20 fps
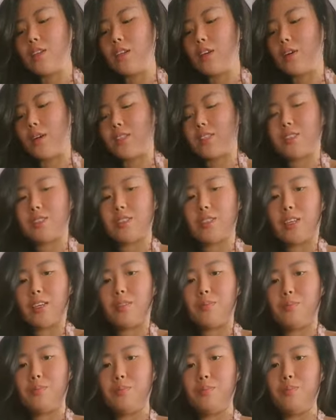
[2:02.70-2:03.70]
you know, I just,
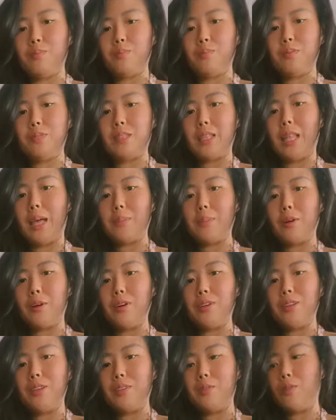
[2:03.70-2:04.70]
like, slap
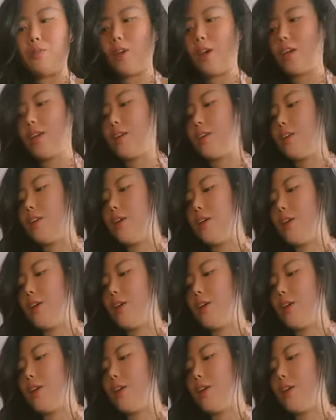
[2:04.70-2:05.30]
on and write, you know,